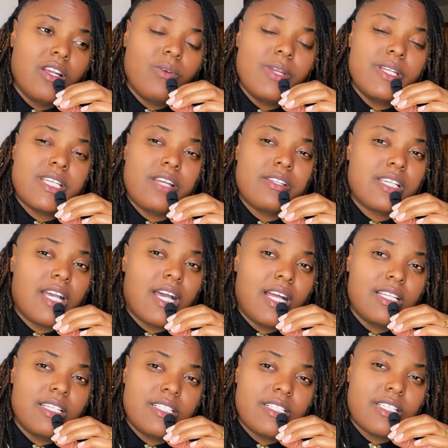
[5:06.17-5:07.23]
Reach out to
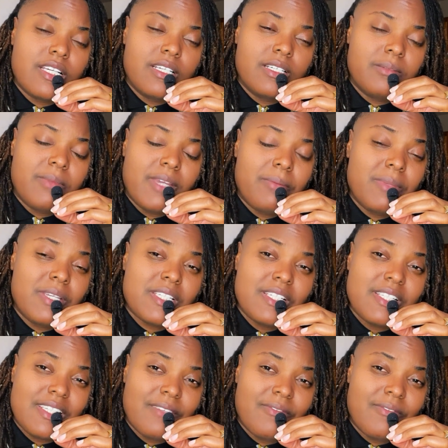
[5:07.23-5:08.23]
college admissions